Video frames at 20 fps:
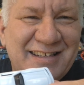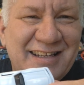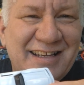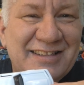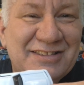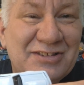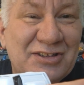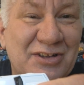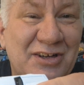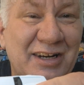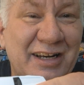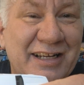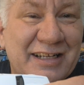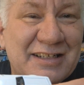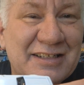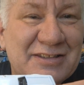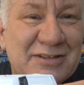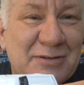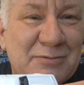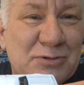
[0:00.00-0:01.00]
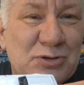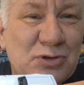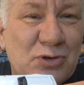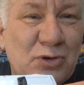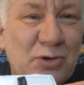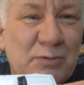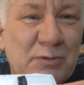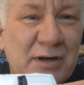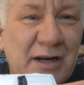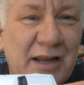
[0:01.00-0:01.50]
As you collectors, I'm
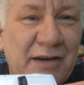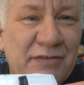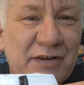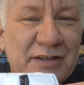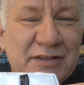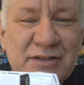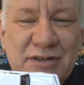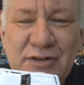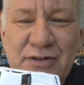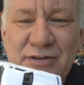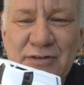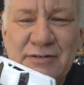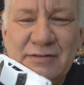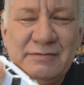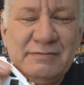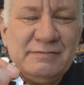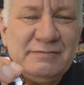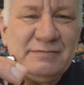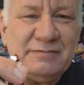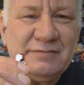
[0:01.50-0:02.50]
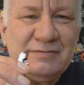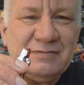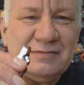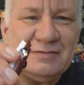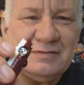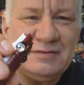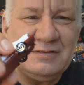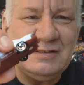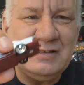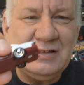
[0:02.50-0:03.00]
sure, would love it too.
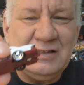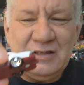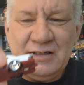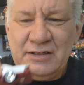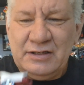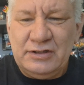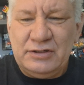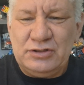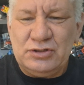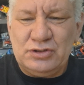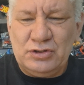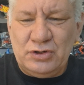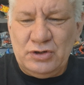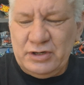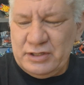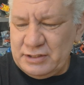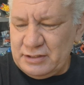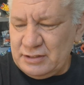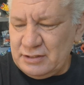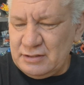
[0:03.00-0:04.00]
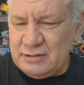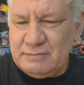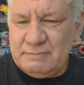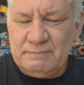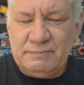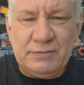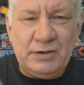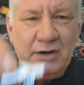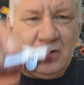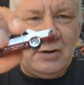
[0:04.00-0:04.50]
Choice.
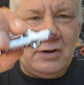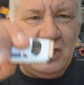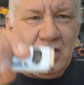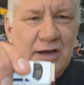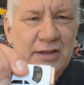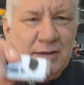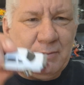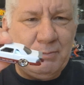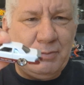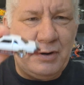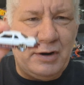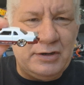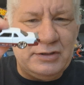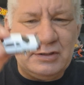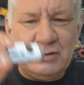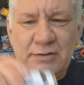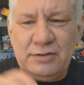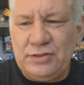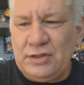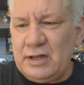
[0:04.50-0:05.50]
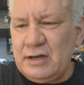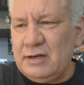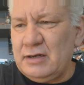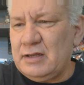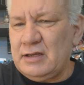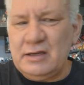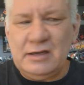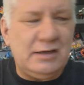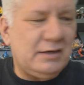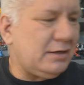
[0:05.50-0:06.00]
Alright, the Pro
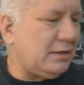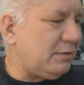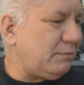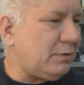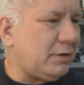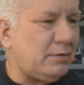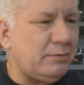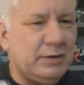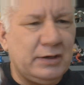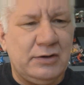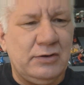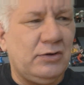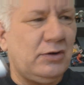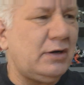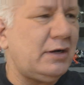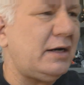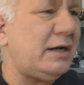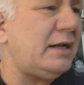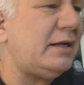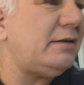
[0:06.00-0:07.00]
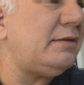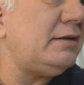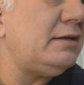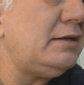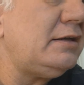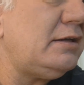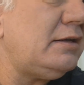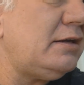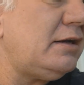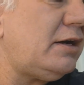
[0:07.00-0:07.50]
Thunder, what are we calling that?
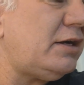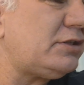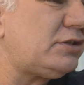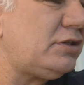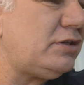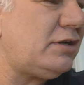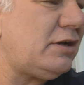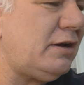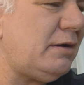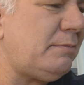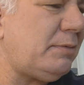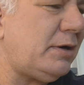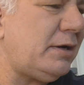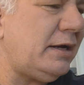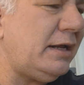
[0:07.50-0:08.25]
I should know it by